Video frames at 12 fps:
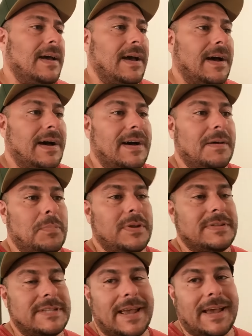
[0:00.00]
Uh,
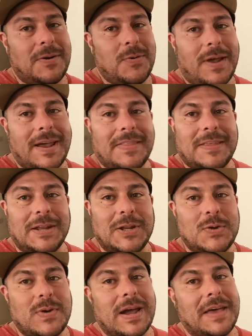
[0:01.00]
but take a look at the
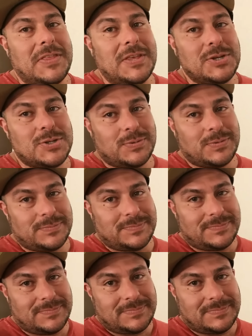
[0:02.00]
new addition.